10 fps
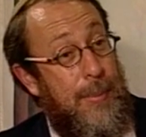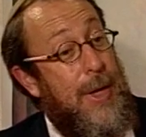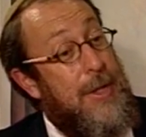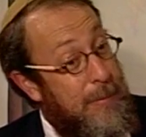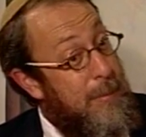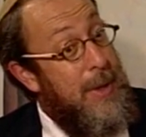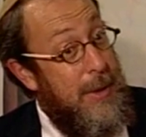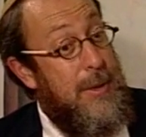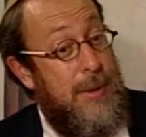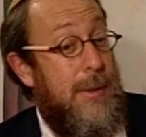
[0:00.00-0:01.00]
place of
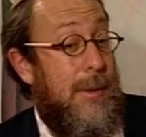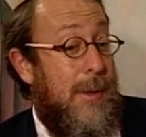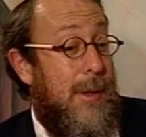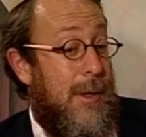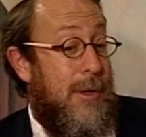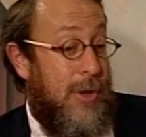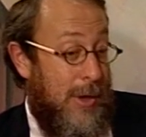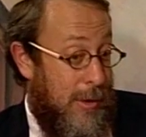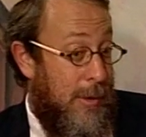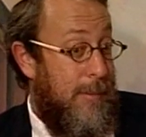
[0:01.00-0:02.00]
peace,
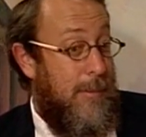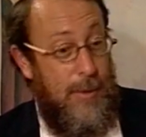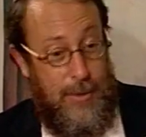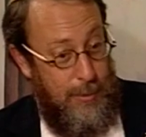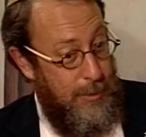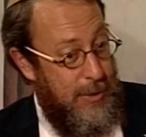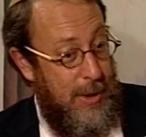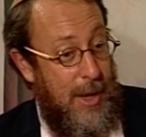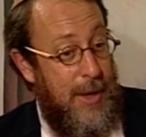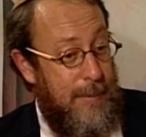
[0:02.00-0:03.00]
shalom,
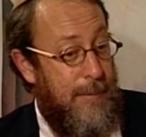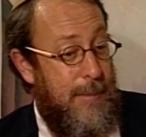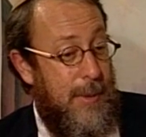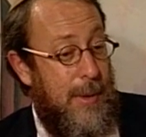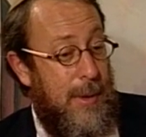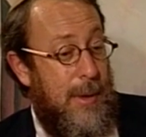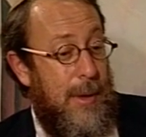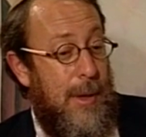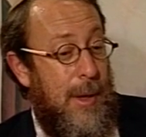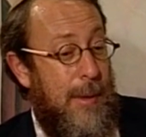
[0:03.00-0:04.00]
Yerushalayim,
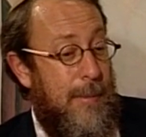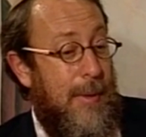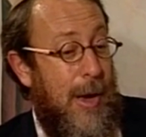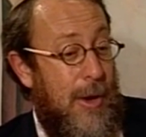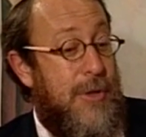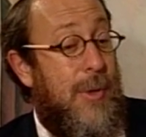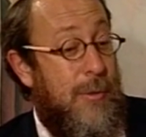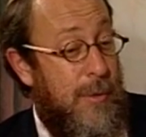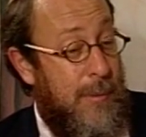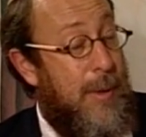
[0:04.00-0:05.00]
also
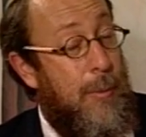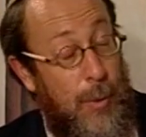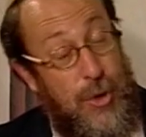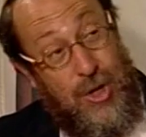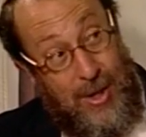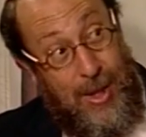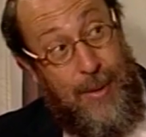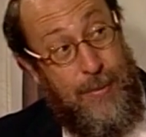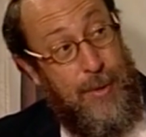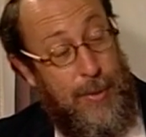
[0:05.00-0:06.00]
comes from the Hebrew word
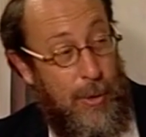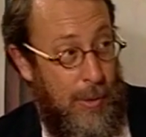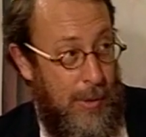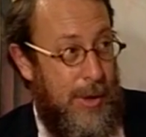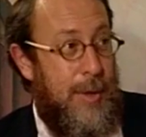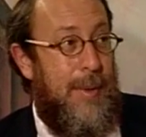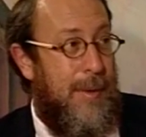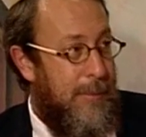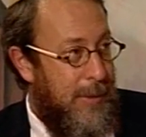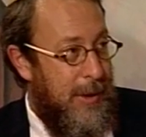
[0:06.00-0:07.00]
shalem, to be whole and to be
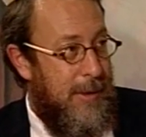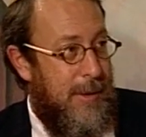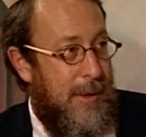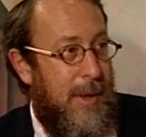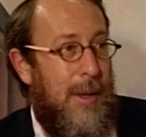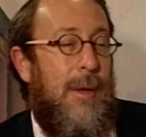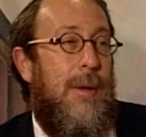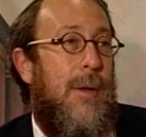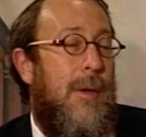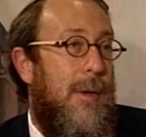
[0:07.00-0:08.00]
complete.
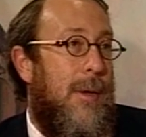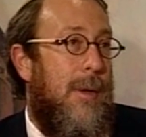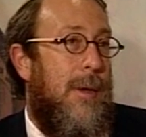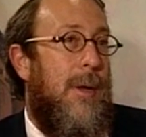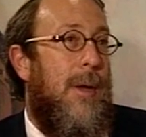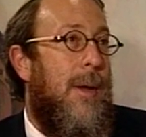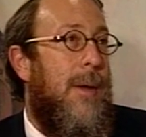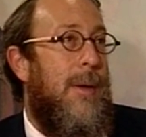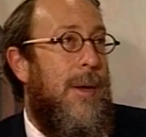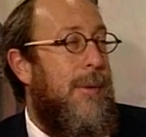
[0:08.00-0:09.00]
And
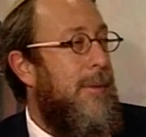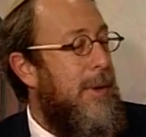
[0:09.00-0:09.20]
we